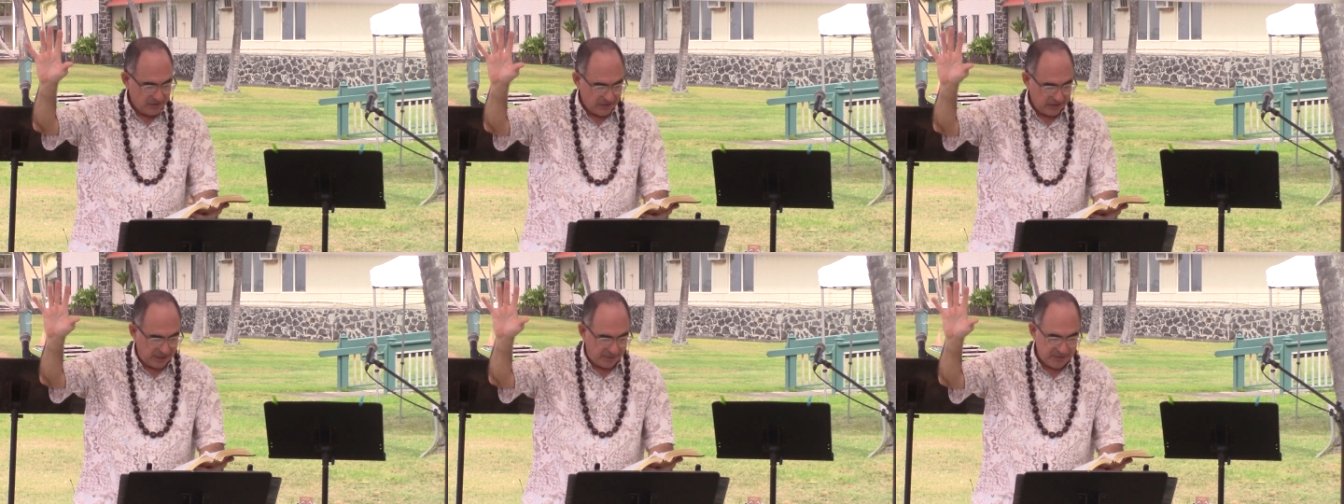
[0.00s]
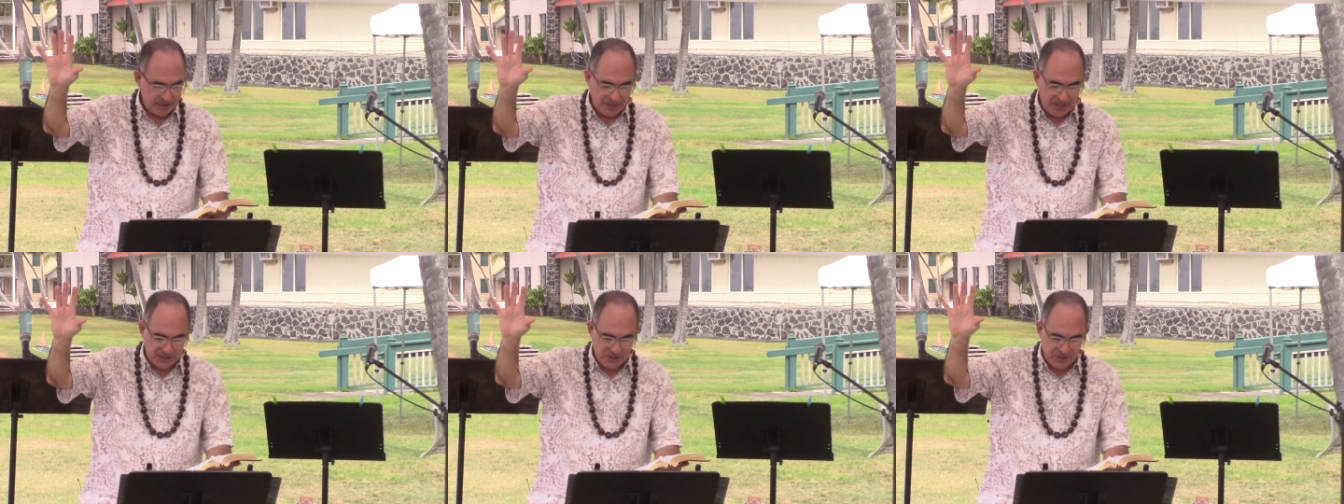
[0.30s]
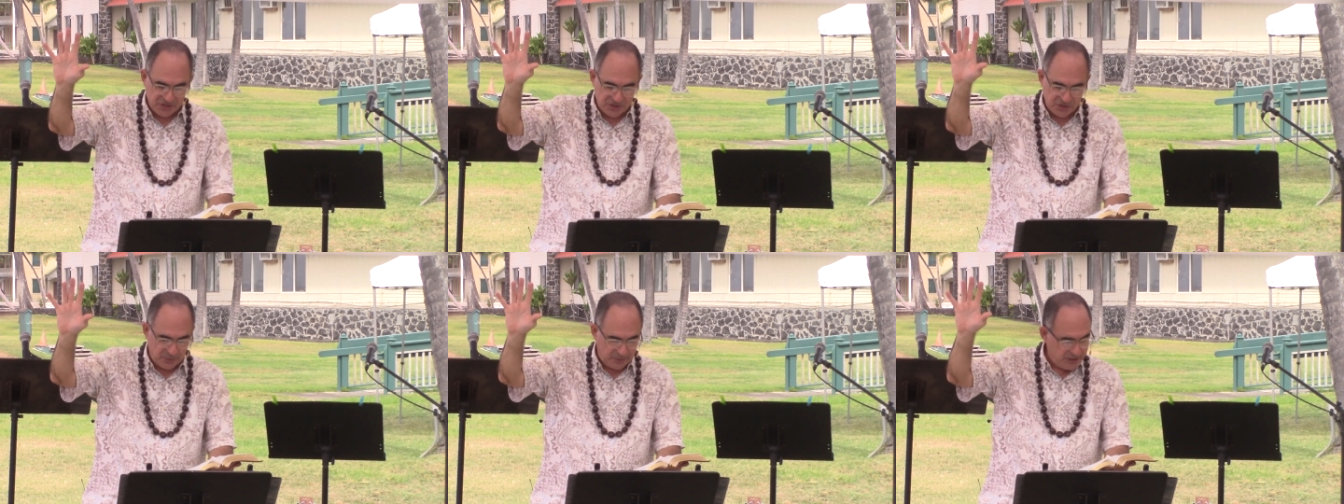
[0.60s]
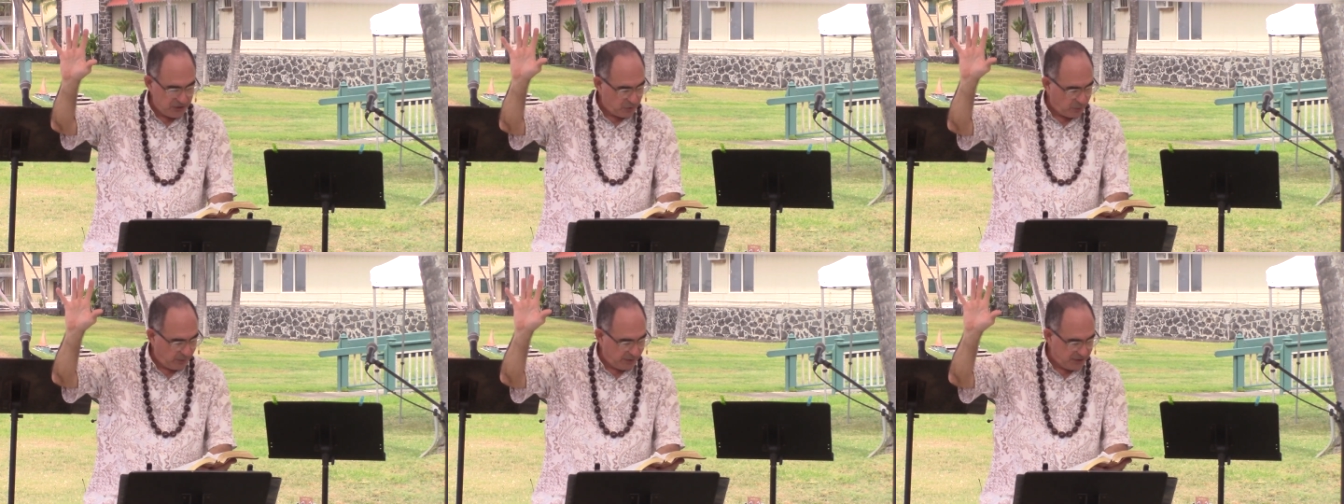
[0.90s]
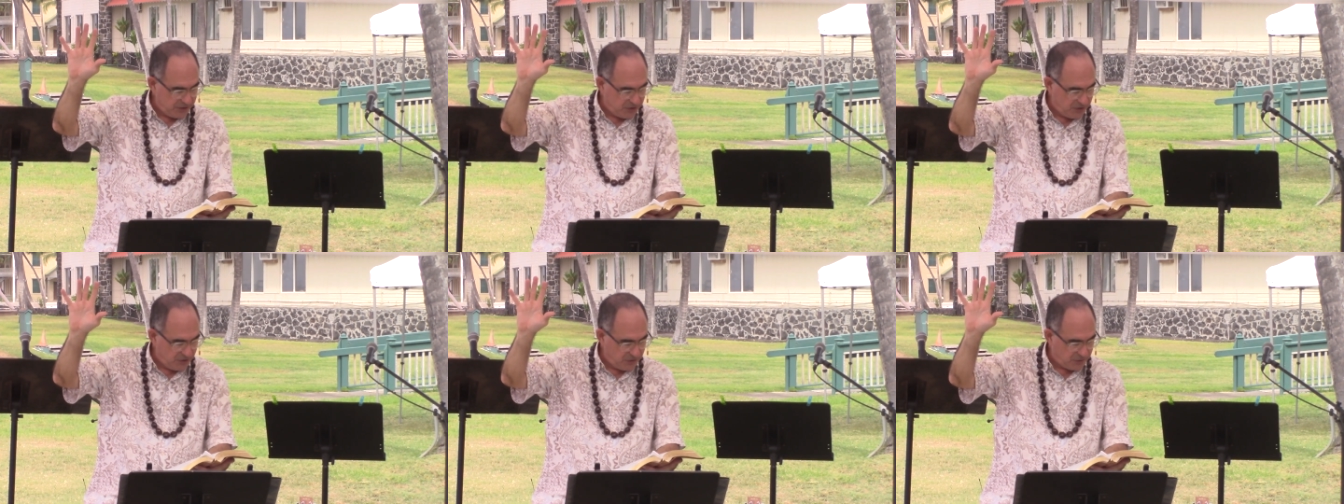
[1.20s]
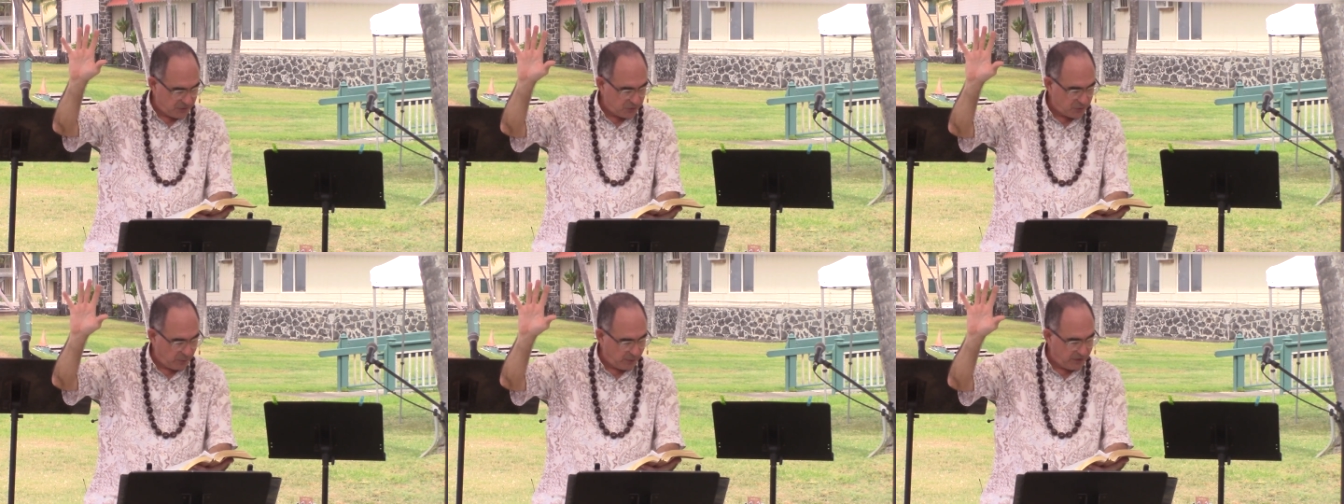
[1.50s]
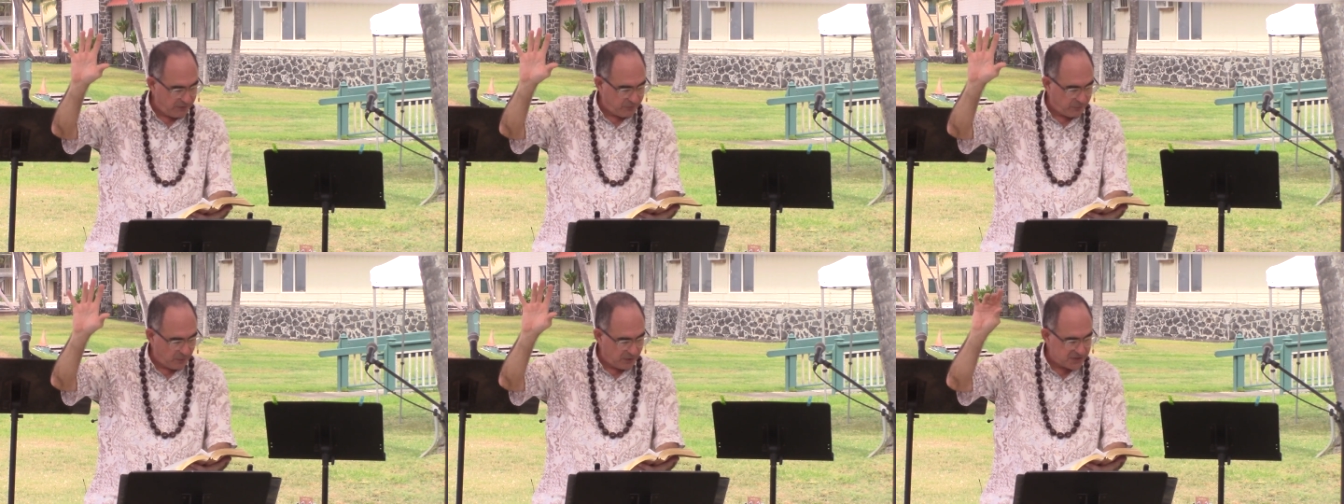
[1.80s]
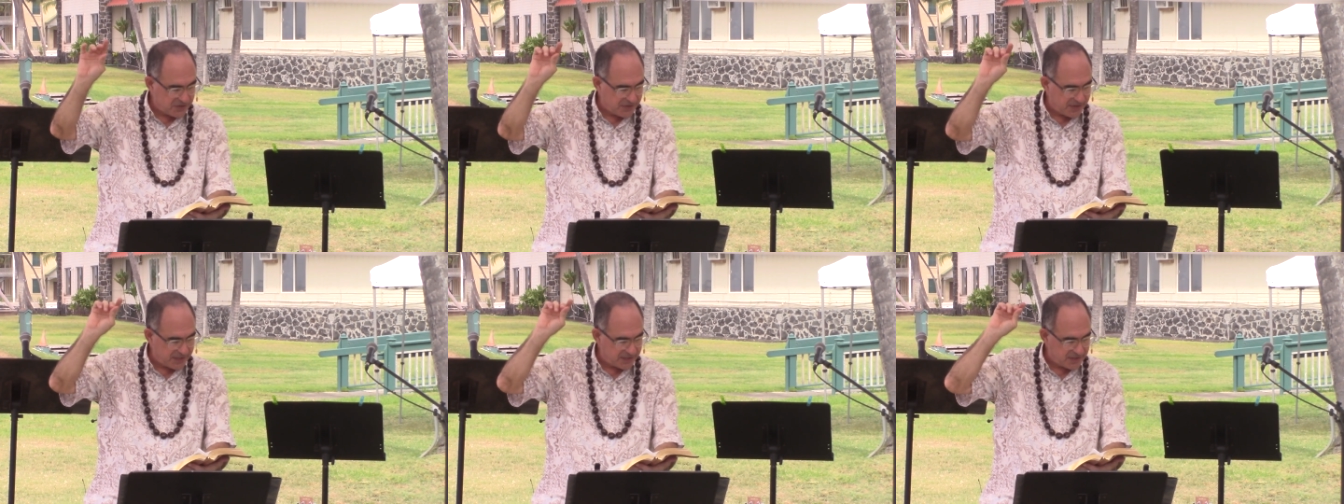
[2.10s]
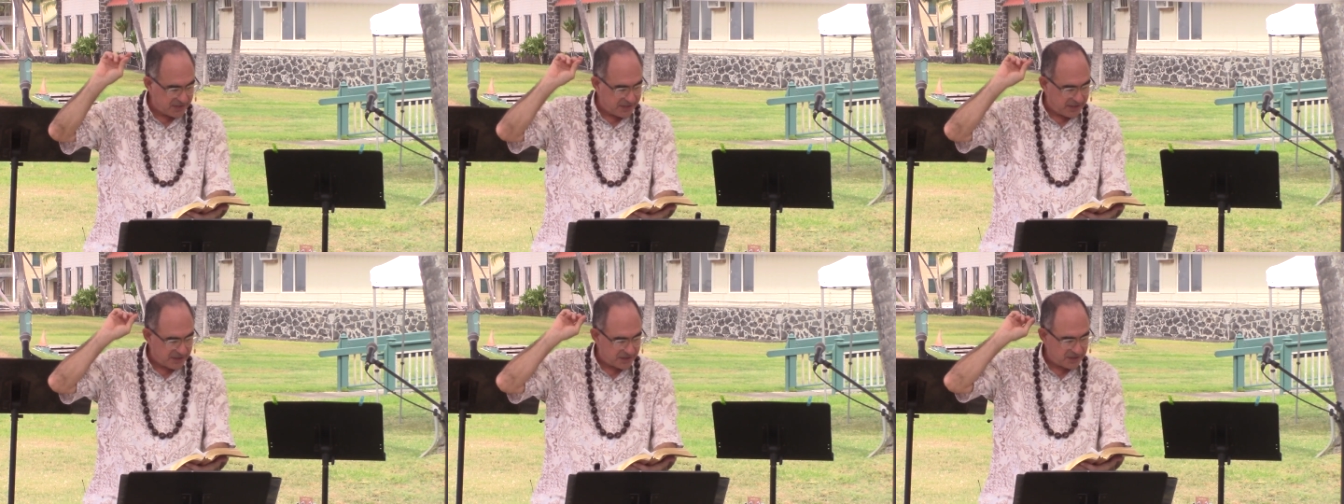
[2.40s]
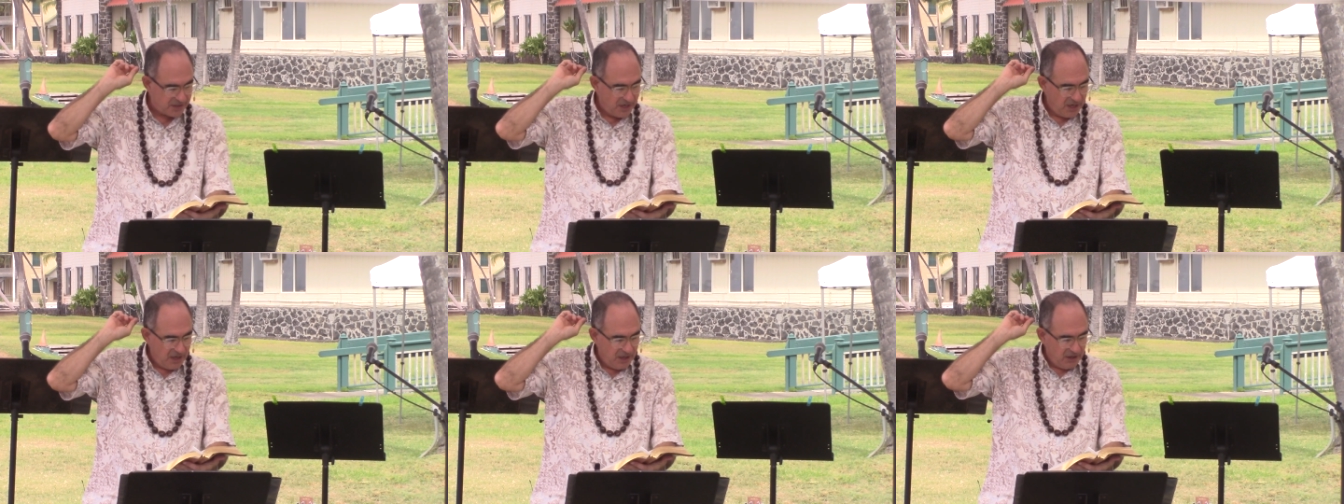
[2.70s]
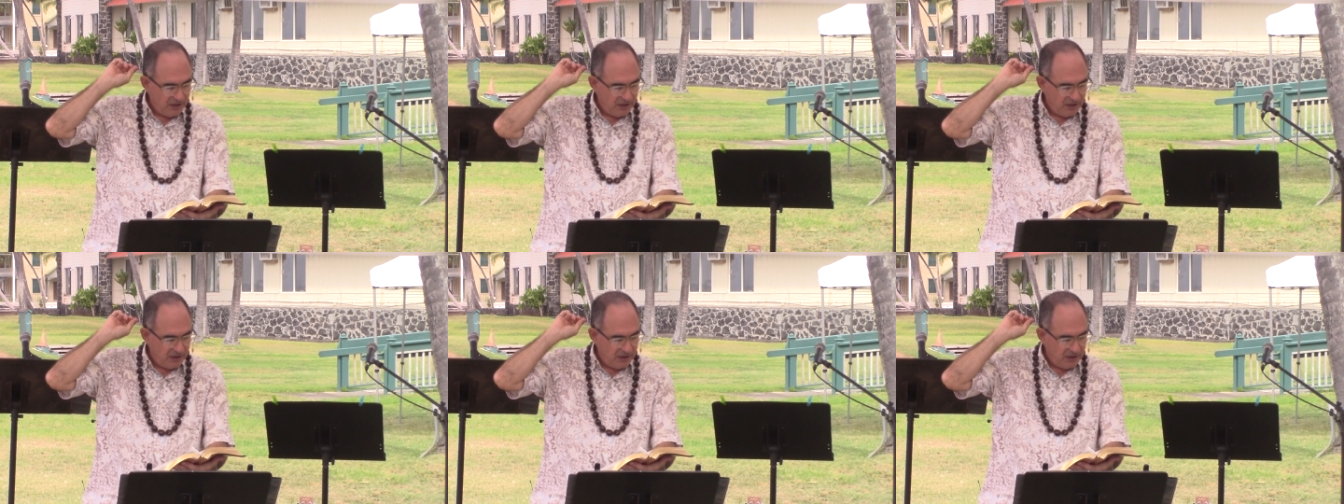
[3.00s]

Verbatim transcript: Lamentations 3:22 through 24 says this,